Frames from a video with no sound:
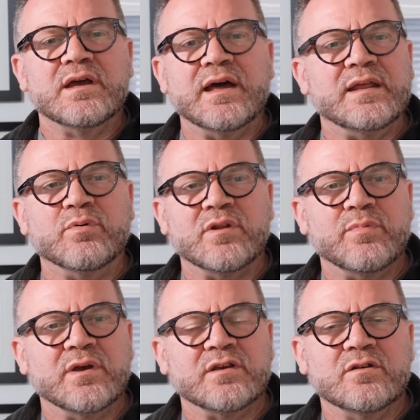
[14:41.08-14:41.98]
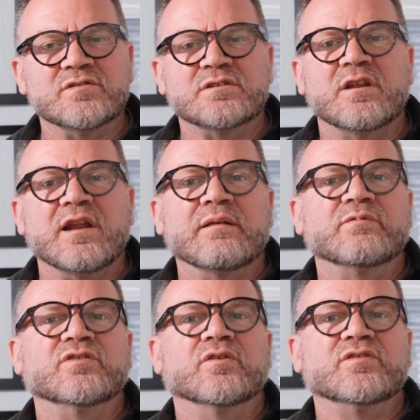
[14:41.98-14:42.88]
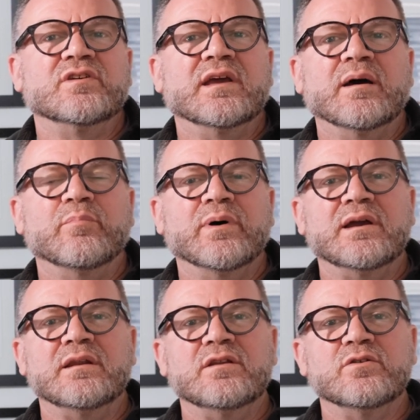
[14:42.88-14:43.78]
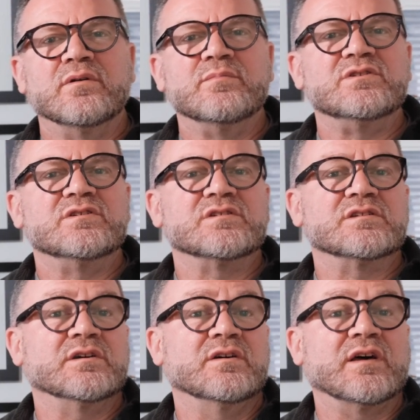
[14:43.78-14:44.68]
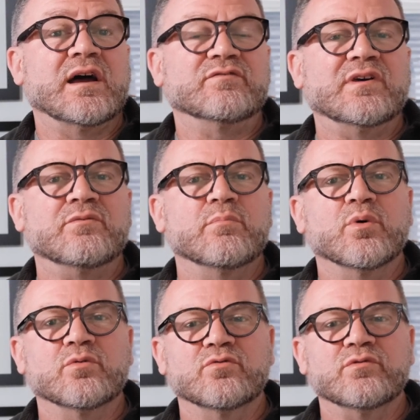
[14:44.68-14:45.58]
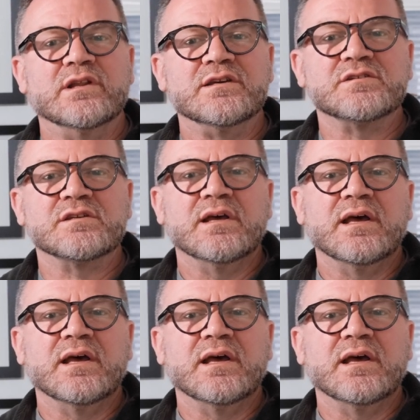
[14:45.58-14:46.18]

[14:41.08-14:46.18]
Anybody being used in an advertising campaign in your images is going to have a model release,